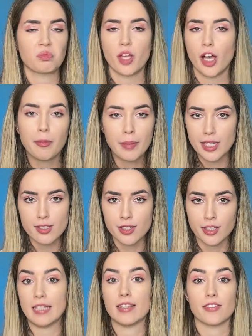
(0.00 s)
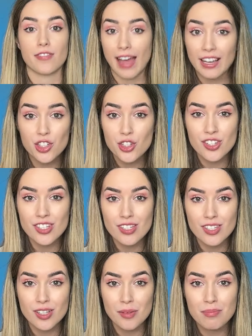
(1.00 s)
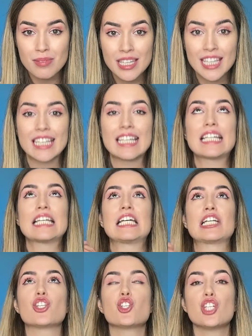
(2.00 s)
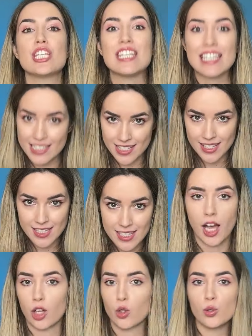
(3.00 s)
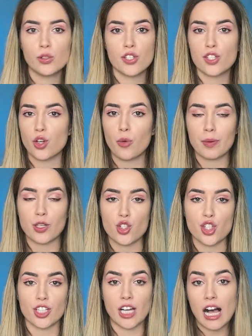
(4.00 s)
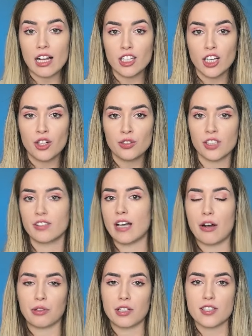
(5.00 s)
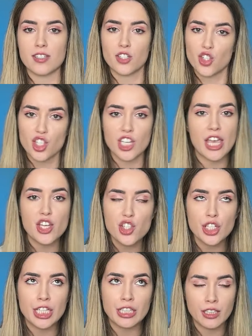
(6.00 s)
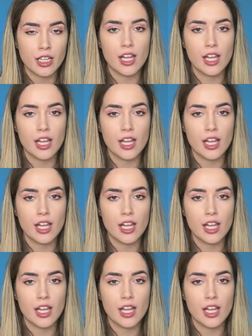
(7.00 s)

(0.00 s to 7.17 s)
amazing. The faction system, genius. A cool dystopian Chicago, the Dauntless Initiation.